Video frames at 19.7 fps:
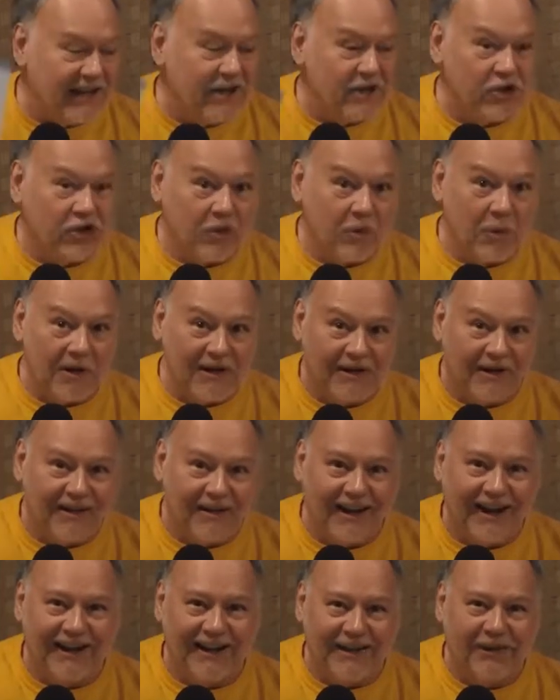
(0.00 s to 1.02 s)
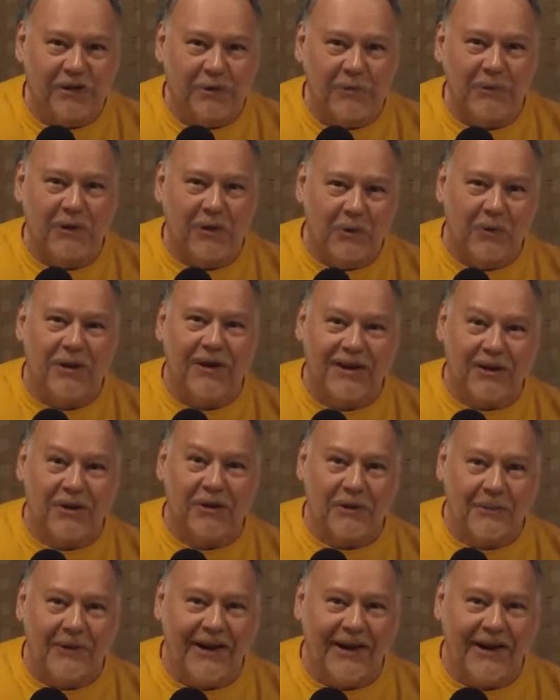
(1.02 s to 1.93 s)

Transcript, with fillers: She wanted to title this book Winning on the